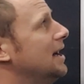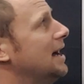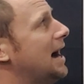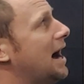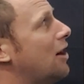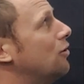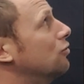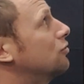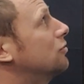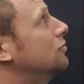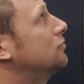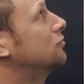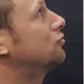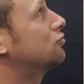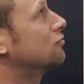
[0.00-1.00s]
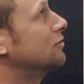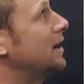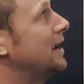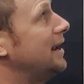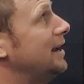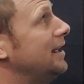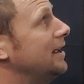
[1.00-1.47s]
how
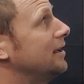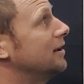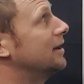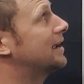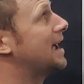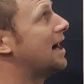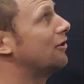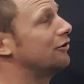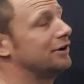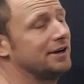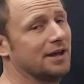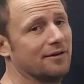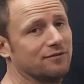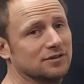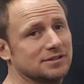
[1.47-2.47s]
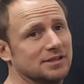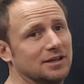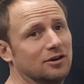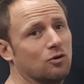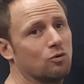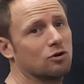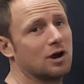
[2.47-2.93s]
creating a calorie
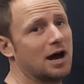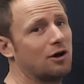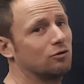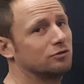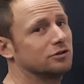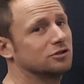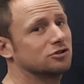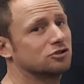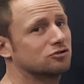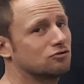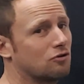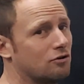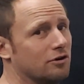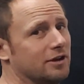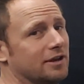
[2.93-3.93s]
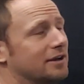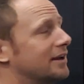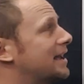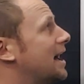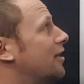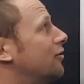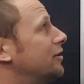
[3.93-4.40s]
deficit or how destroying a
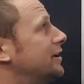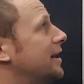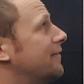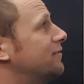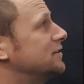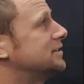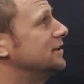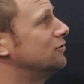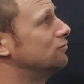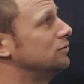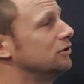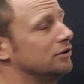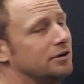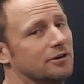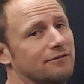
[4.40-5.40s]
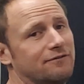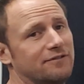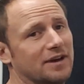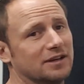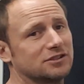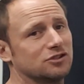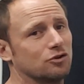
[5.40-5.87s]
calorie deficit really
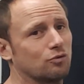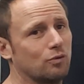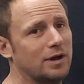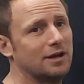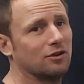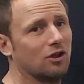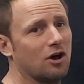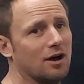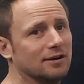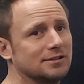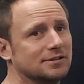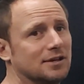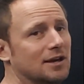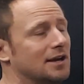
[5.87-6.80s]
affects your weight loss.